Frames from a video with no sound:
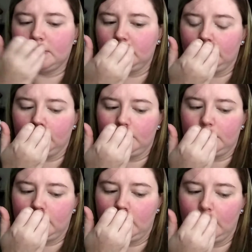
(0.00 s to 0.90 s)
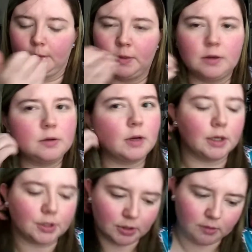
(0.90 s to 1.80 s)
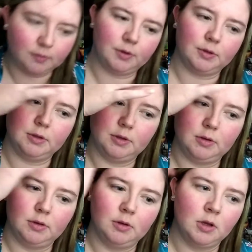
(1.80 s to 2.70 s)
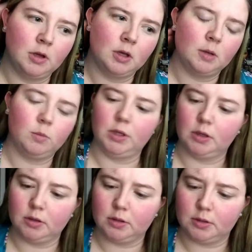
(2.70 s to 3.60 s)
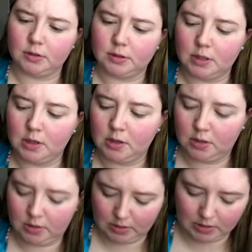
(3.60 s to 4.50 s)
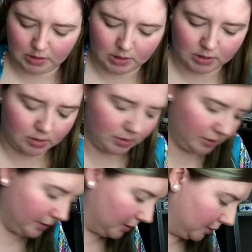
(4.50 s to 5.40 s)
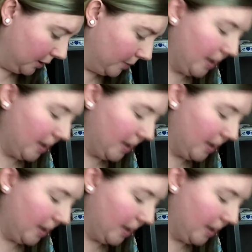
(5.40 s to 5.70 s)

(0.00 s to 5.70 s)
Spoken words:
So of course, I'm gonna do eyeshadow first because Lolita